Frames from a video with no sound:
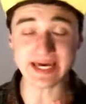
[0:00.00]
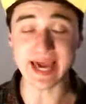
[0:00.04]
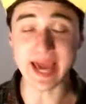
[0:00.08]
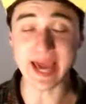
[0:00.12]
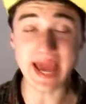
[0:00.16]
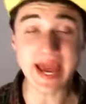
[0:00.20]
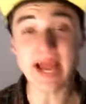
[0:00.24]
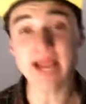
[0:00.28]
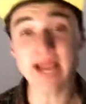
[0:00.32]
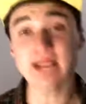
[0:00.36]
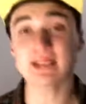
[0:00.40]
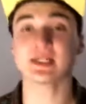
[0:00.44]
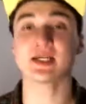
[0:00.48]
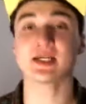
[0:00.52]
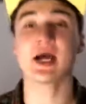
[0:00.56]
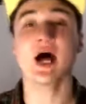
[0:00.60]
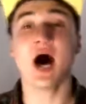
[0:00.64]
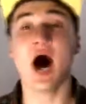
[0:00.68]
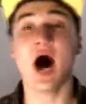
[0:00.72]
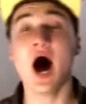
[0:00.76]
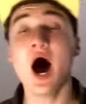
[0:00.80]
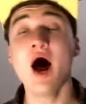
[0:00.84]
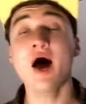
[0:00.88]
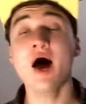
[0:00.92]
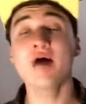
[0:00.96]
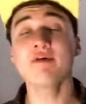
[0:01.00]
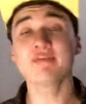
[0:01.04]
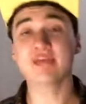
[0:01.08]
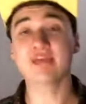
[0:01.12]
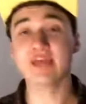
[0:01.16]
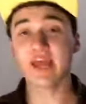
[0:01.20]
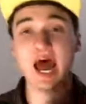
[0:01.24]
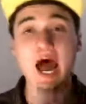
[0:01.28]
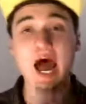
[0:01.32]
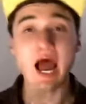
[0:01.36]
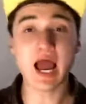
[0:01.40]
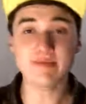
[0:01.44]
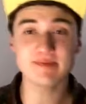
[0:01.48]
8 of the
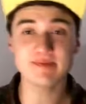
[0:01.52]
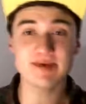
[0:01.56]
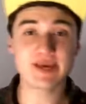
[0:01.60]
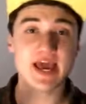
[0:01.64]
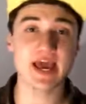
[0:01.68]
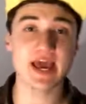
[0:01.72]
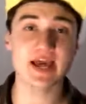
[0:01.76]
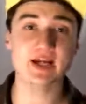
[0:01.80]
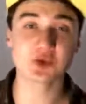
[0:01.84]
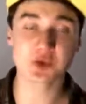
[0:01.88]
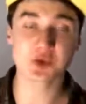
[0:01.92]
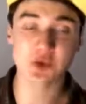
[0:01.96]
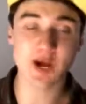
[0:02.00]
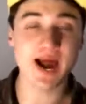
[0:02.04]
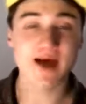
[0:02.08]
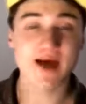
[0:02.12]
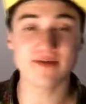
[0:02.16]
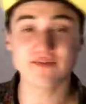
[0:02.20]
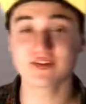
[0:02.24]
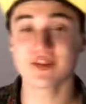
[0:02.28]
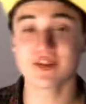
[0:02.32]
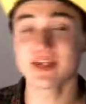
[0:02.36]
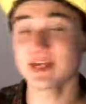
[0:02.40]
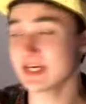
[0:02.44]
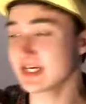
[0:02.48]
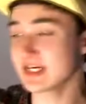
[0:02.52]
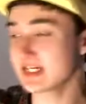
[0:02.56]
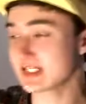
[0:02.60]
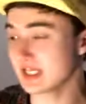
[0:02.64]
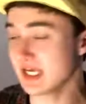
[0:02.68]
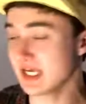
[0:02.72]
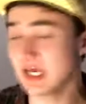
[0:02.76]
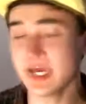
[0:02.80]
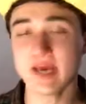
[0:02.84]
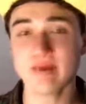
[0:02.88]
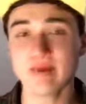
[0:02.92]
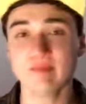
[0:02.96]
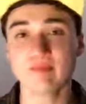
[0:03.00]
IBA Draft League
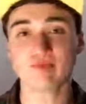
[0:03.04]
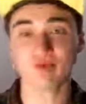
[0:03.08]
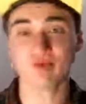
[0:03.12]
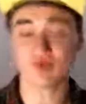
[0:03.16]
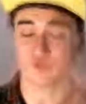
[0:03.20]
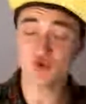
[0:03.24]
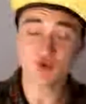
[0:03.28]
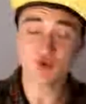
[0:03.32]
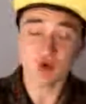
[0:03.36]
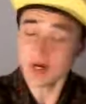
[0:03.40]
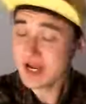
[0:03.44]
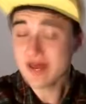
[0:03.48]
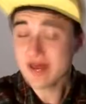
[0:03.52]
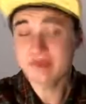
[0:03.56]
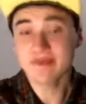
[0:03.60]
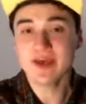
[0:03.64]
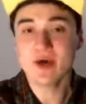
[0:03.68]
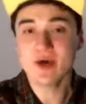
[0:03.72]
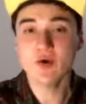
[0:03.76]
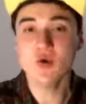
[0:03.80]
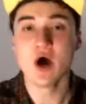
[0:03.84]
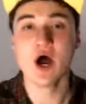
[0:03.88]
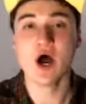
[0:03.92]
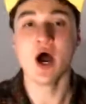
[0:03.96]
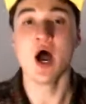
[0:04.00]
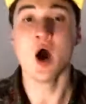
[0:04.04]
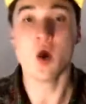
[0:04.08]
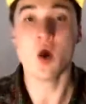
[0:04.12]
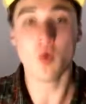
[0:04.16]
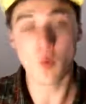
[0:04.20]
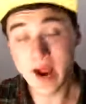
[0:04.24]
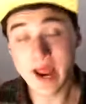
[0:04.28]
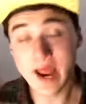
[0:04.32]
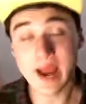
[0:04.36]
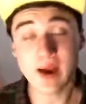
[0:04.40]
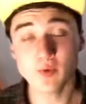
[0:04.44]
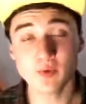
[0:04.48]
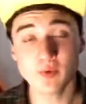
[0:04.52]
team preview,
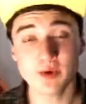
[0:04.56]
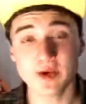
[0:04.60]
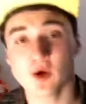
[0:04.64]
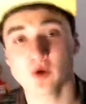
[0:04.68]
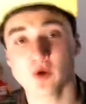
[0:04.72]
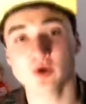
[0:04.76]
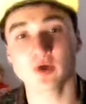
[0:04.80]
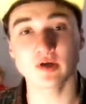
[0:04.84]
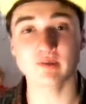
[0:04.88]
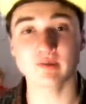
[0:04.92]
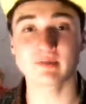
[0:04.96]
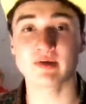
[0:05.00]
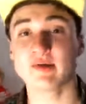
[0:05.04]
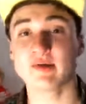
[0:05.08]
where we are going to be